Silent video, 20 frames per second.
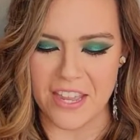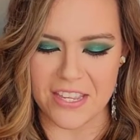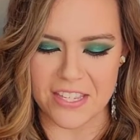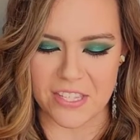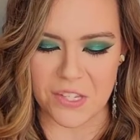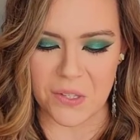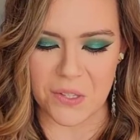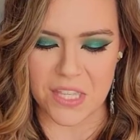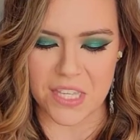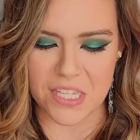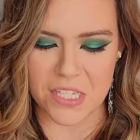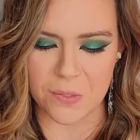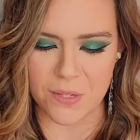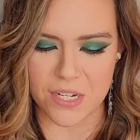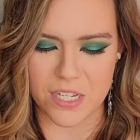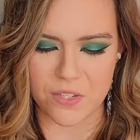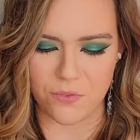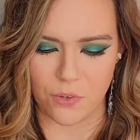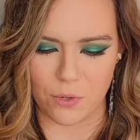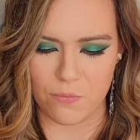So this
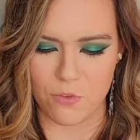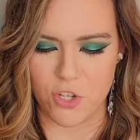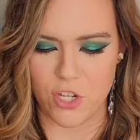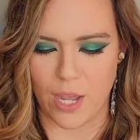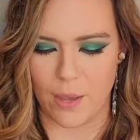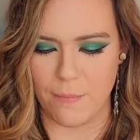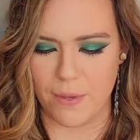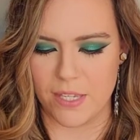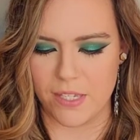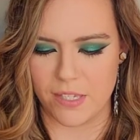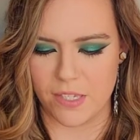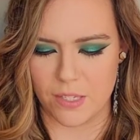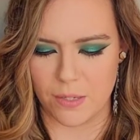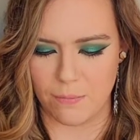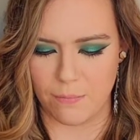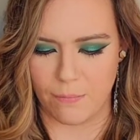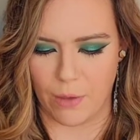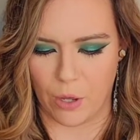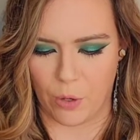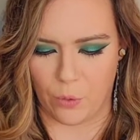one is from Gemma
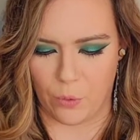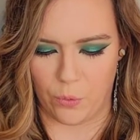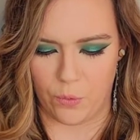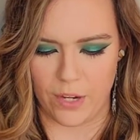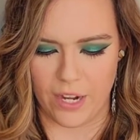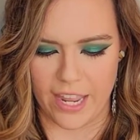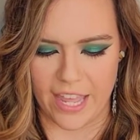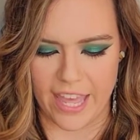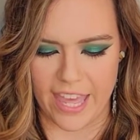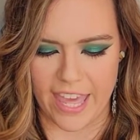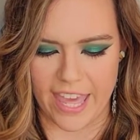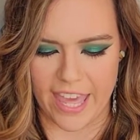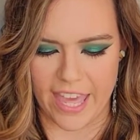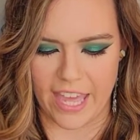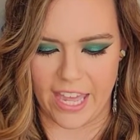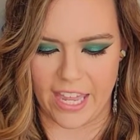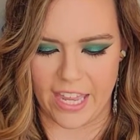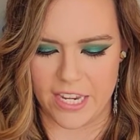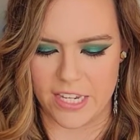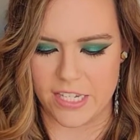Simone,
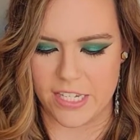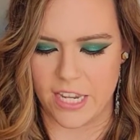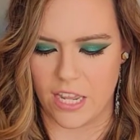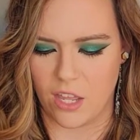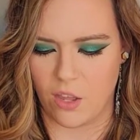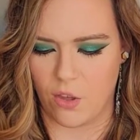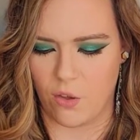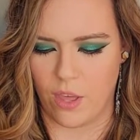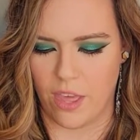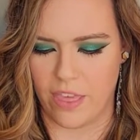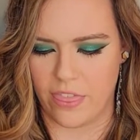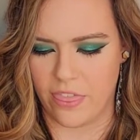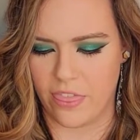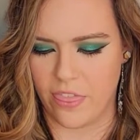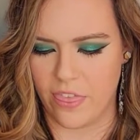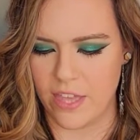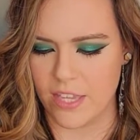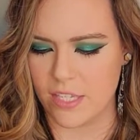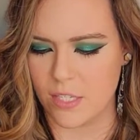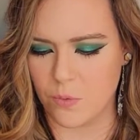and
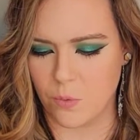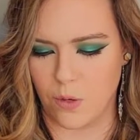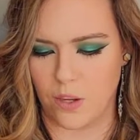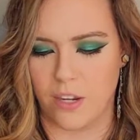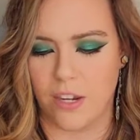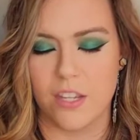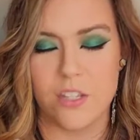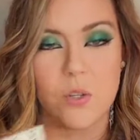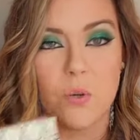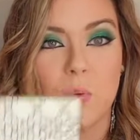this one is a